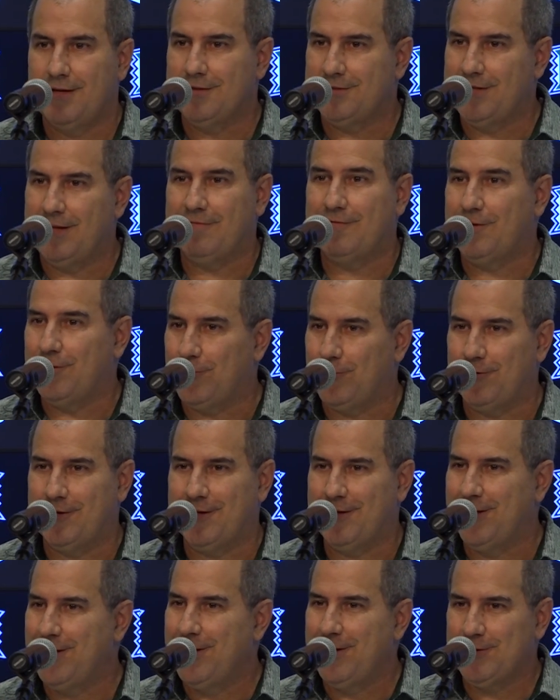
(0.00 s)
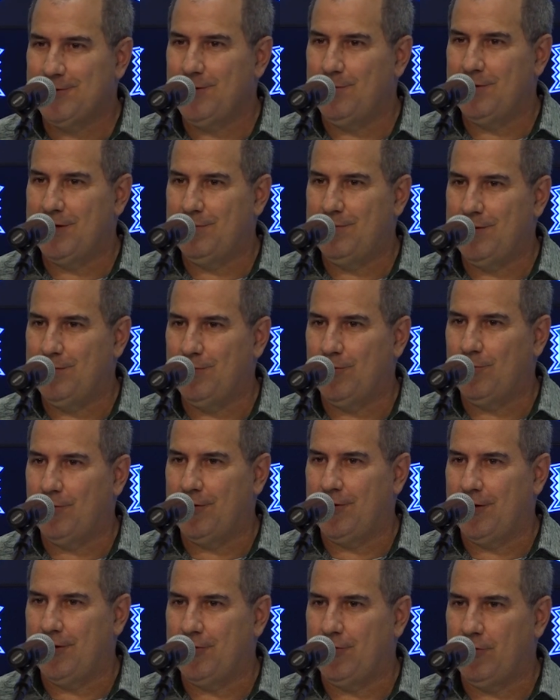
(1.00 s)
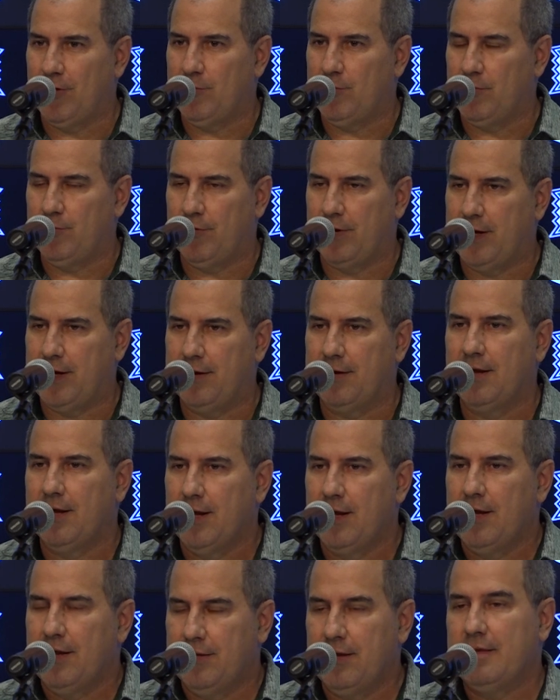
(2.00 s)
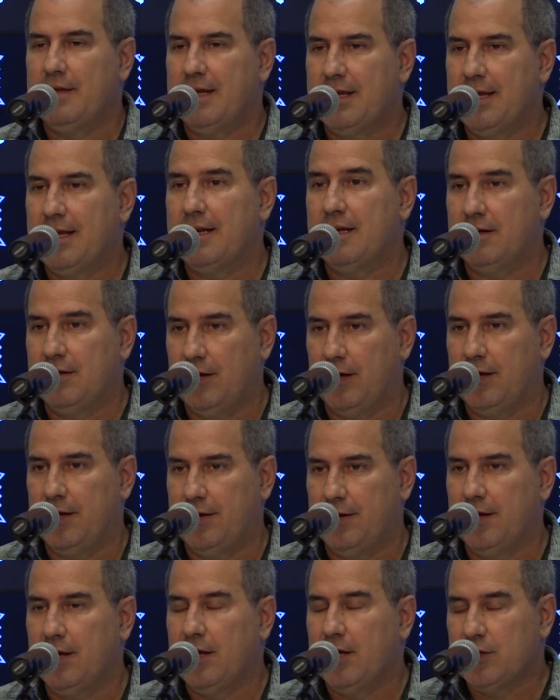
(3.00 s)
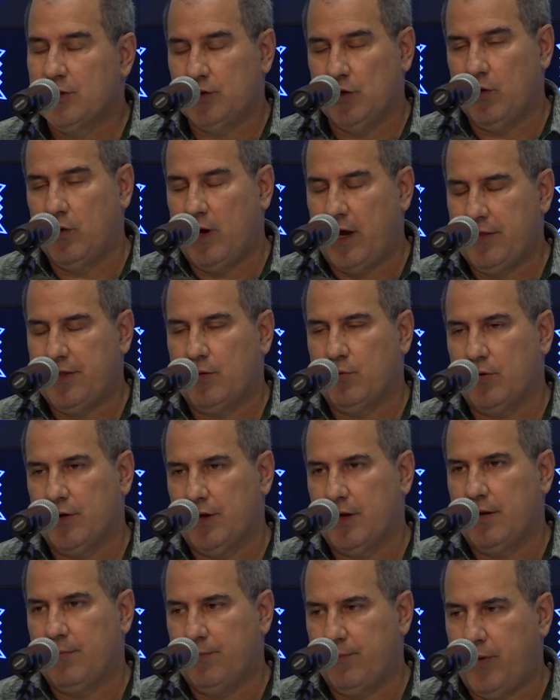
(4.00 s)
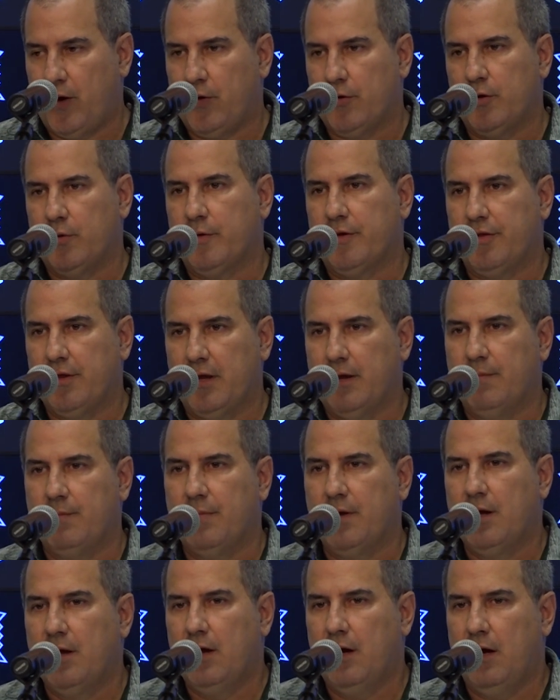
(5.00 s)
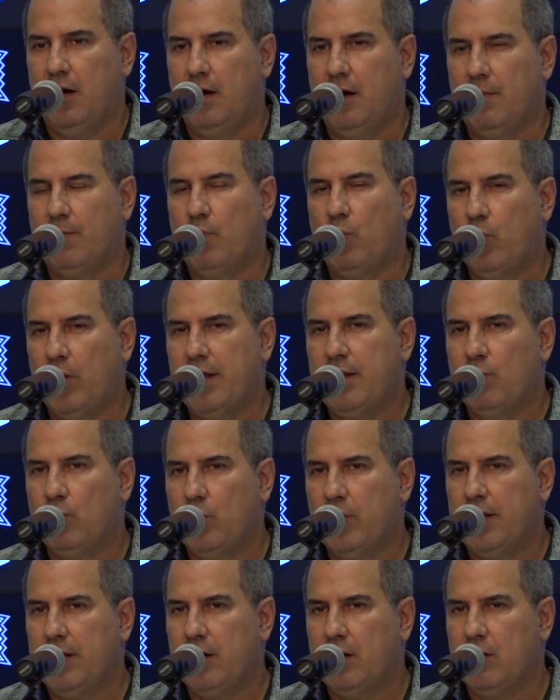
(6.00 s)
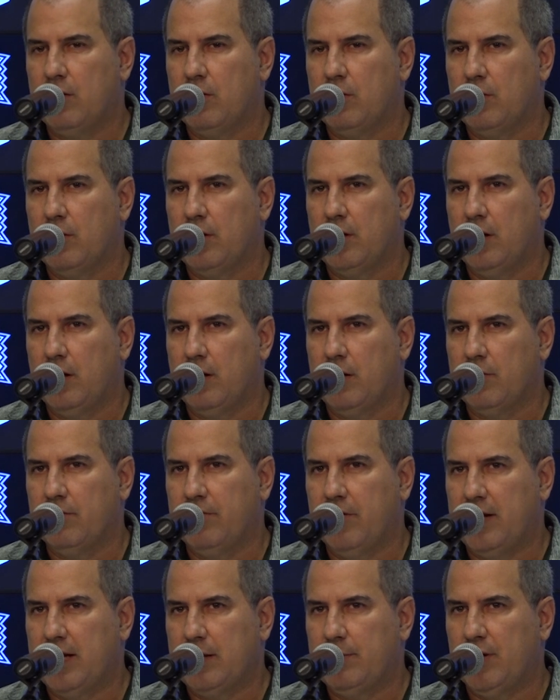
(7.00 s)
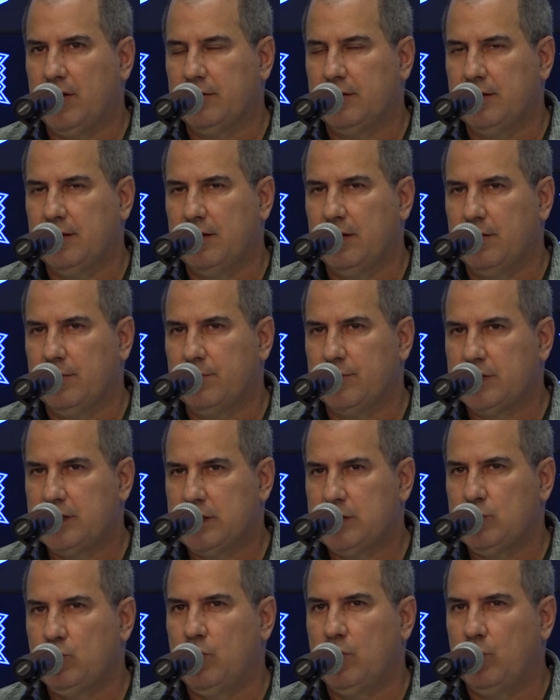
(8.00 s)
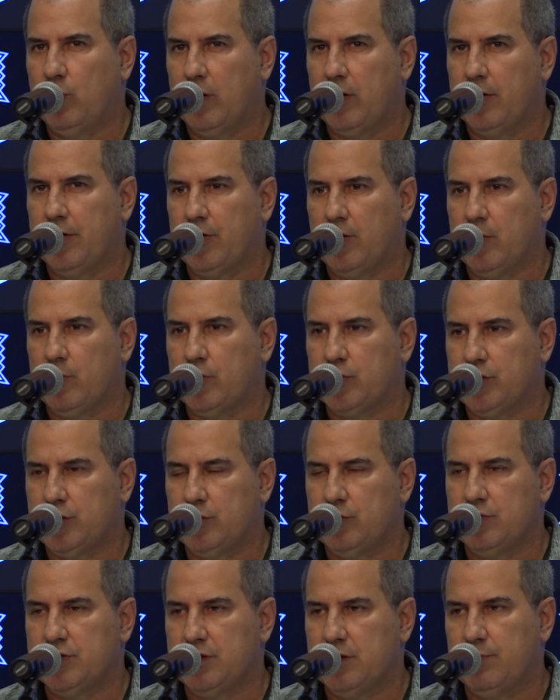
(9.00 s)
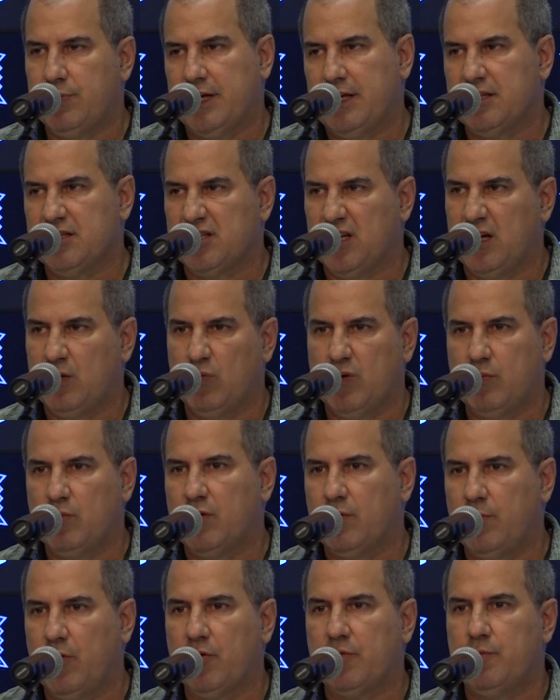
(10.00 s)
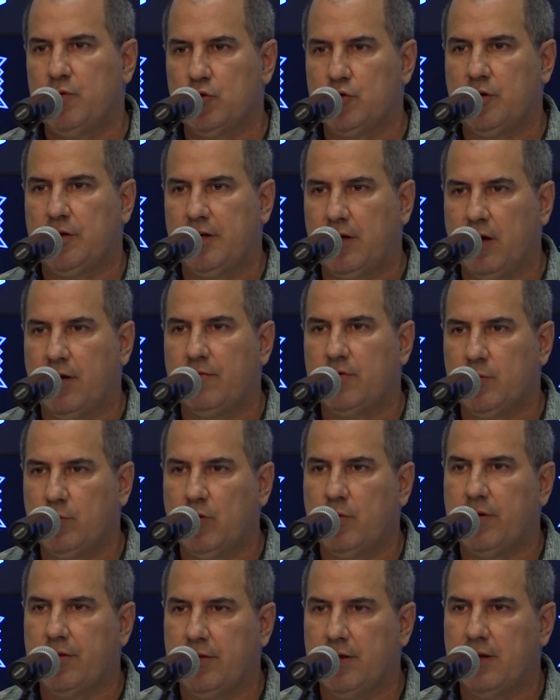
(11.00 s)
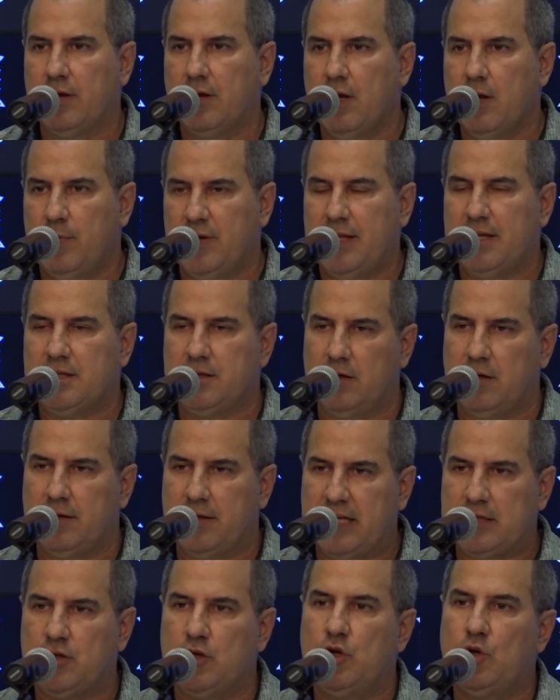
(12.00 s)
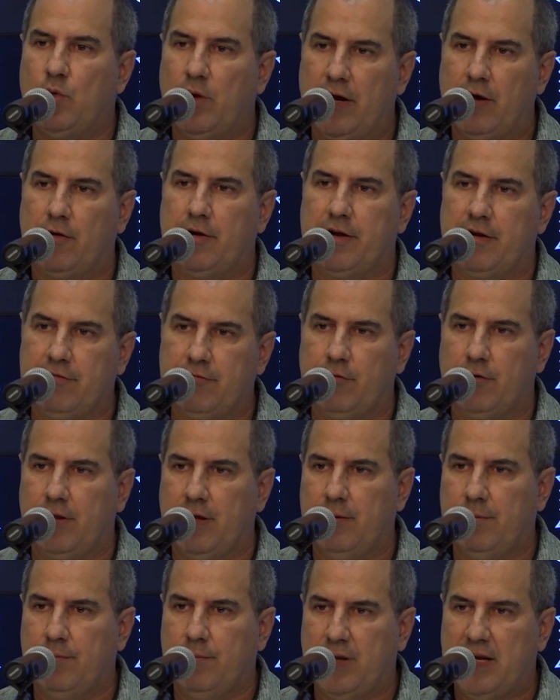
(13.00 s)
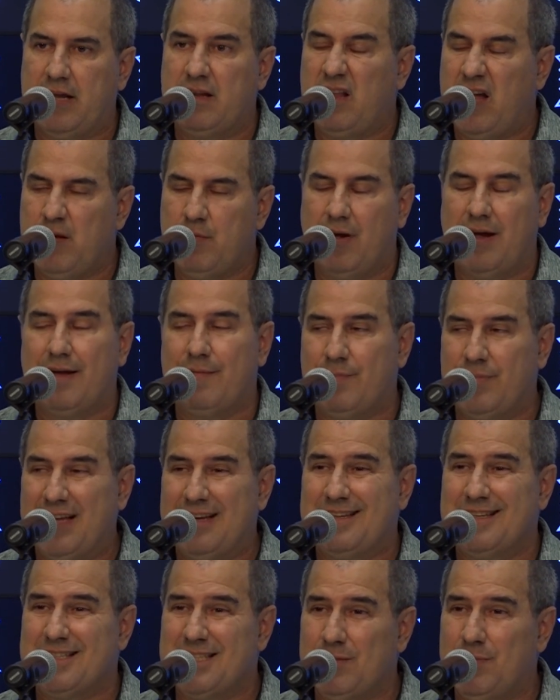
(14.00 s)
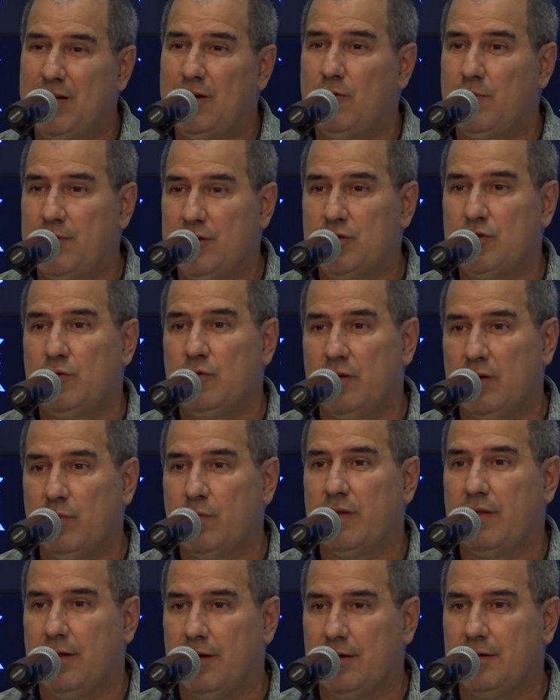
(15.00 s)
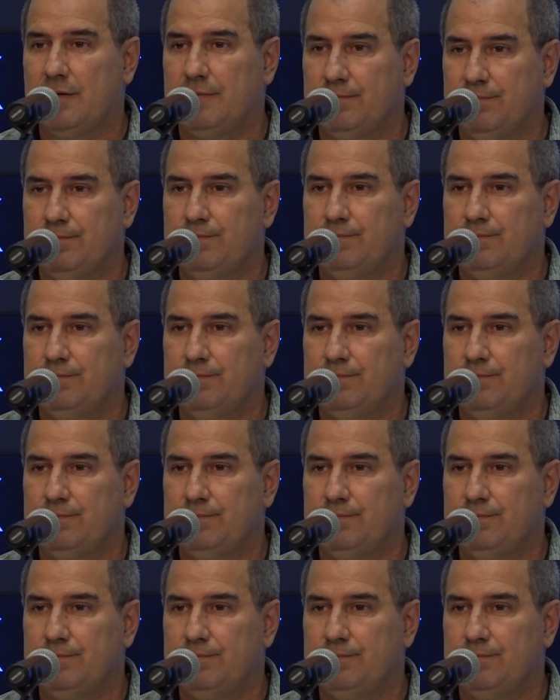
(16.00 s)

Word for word: Steph Curry, so many people were an Under Armour brand. They, they get it done. So I think we're going to partner with them. When our, our volleyball team uh, will wear Under Armour shoes depends on when we're both mutually comfortable with it. But that's a, that's a new area for them. But I, I, I anticipate it will be sooner than we think.